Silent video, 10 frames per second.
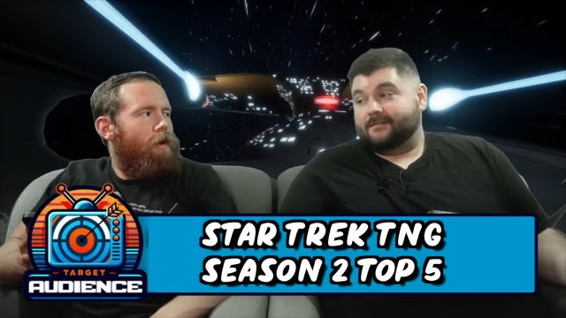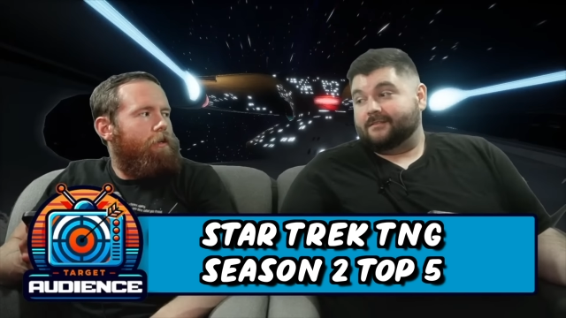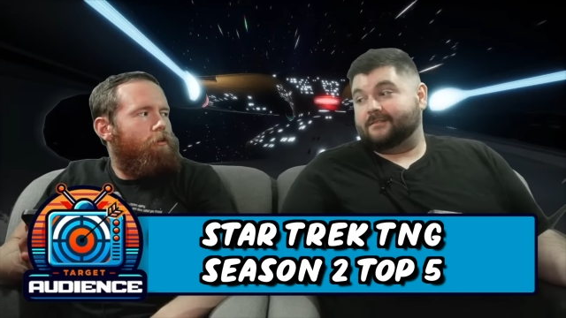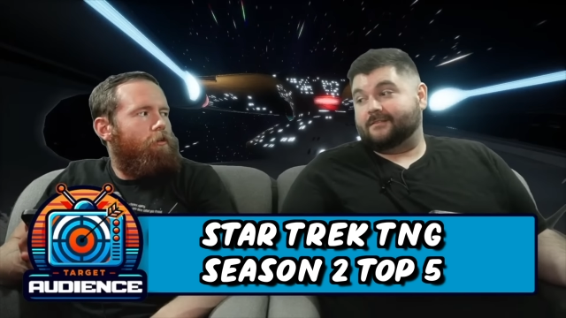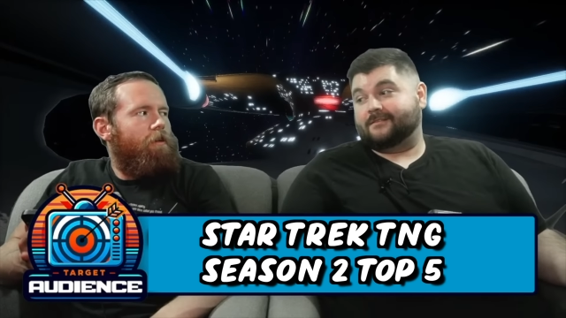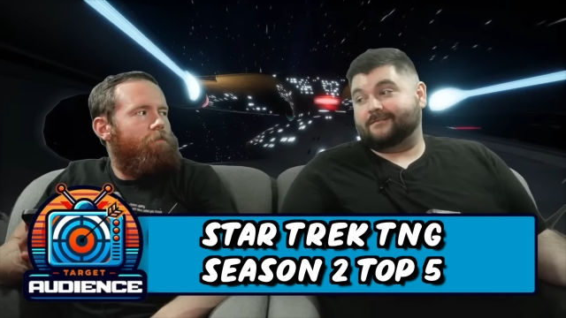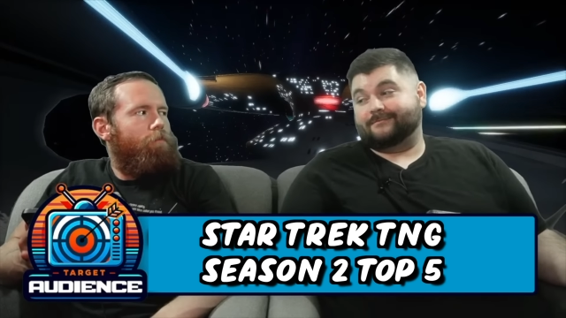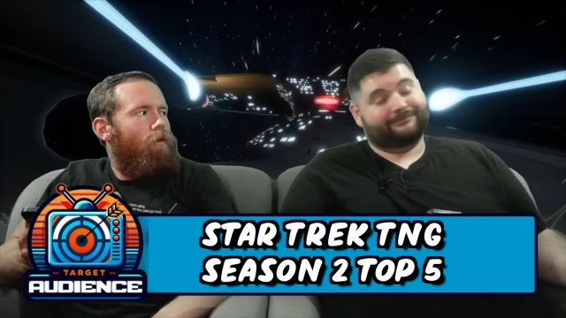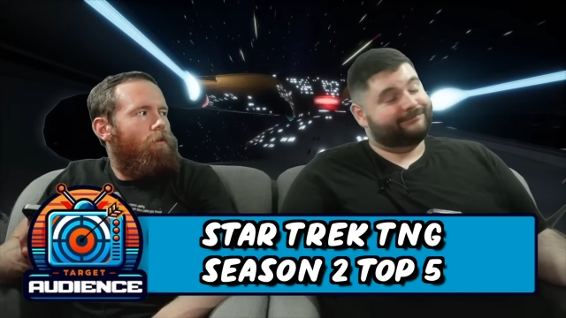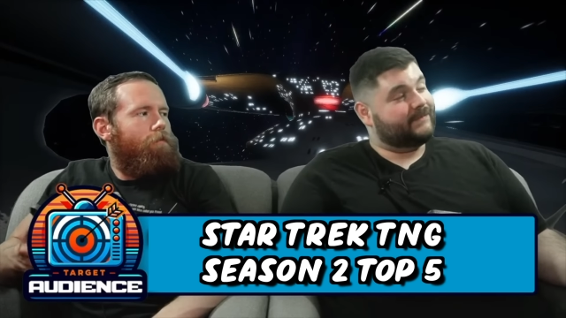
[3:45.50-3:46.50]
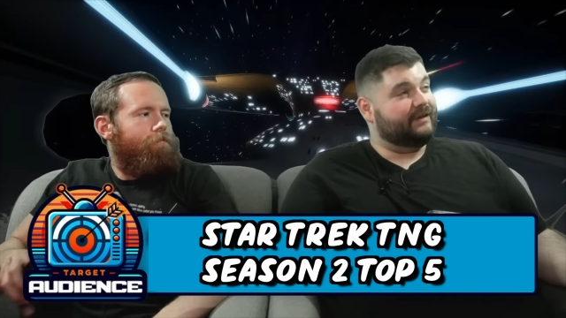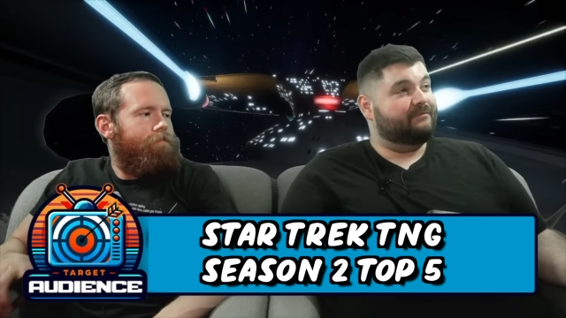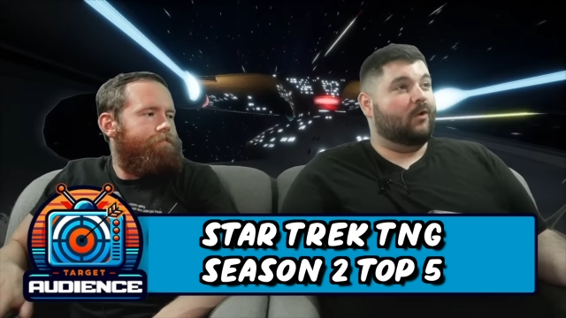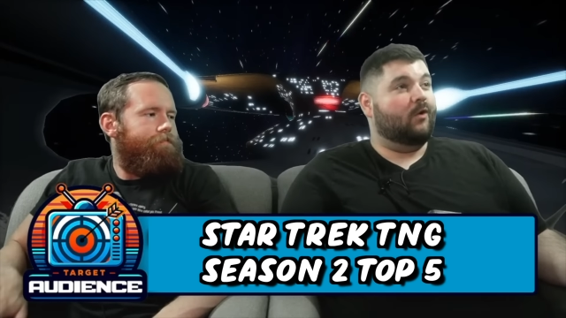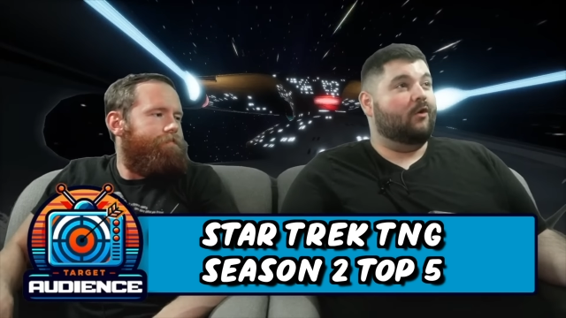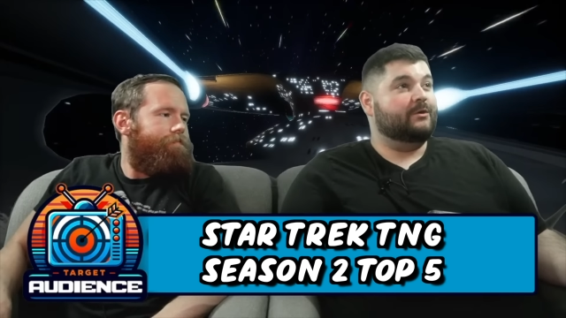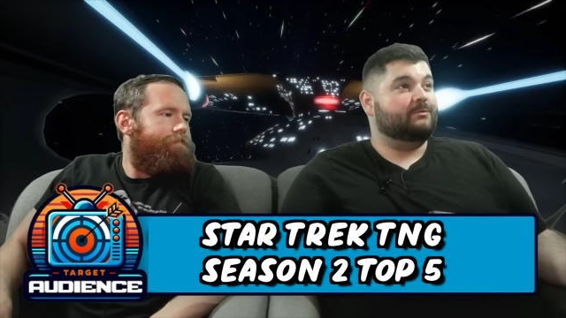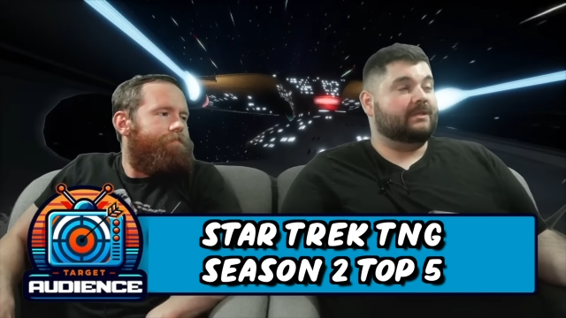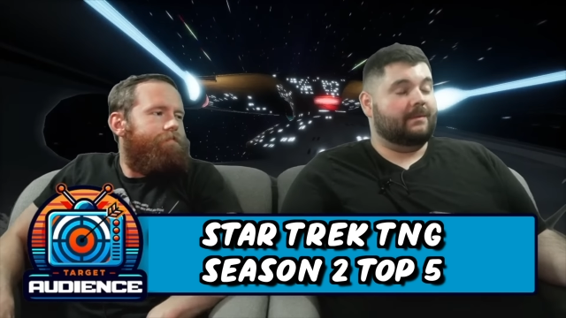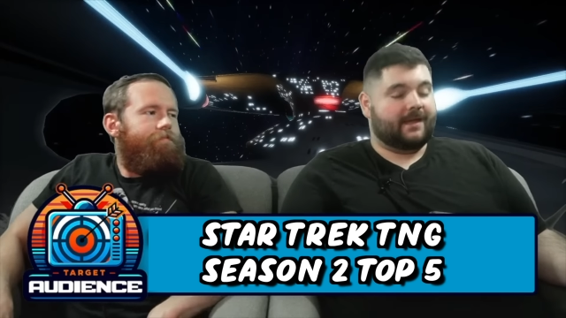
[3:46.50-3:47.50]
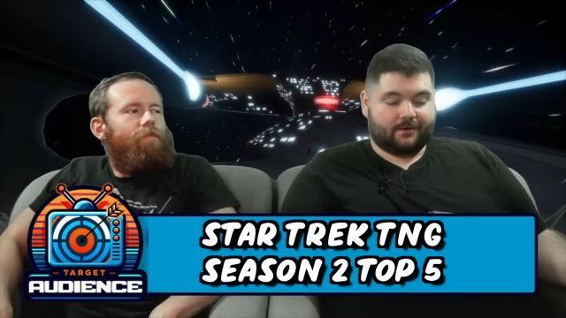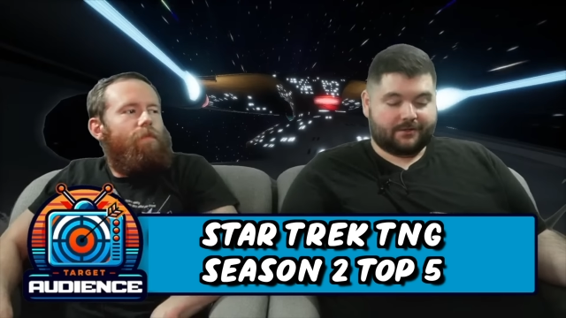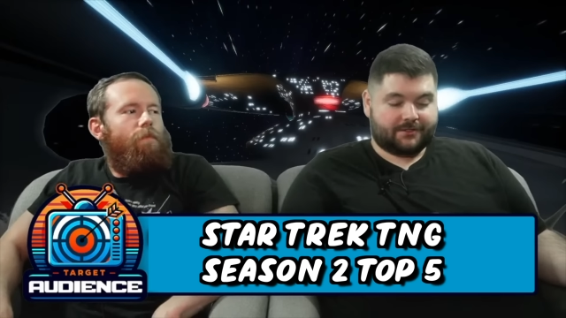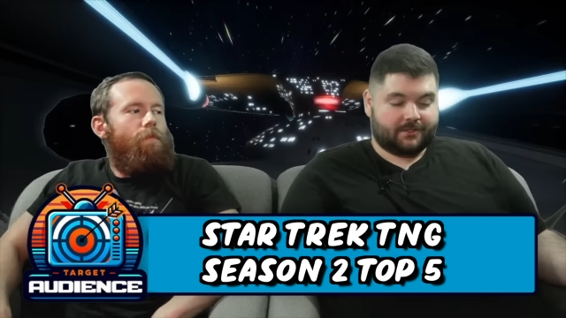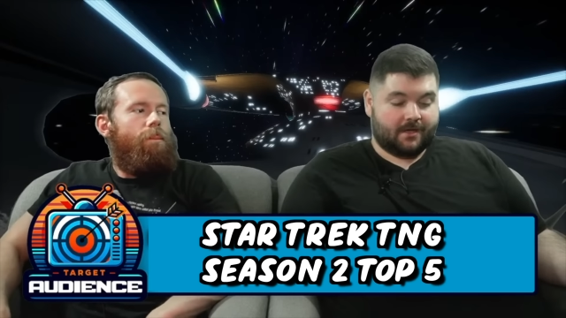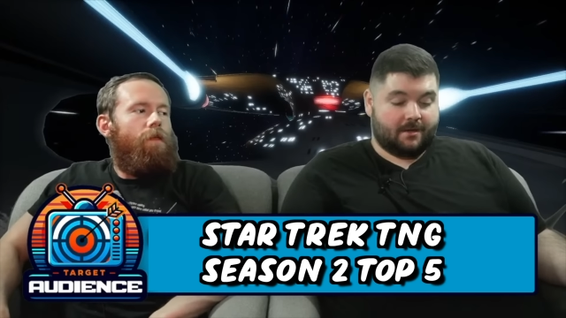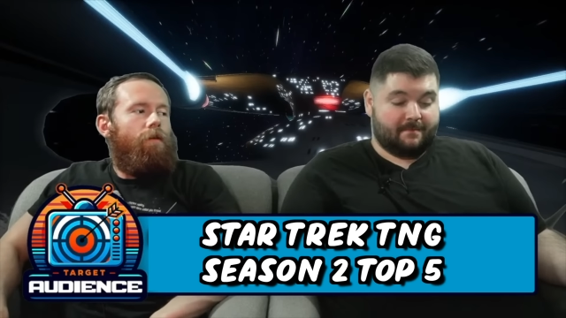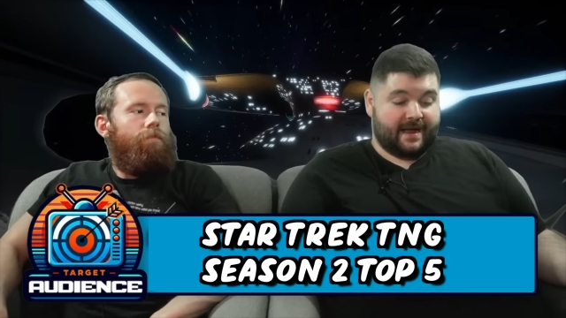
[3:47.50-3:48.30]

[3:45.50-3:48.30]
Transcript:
Speaker 1: director Cliff Bole. Cliff Bole always with the bangers.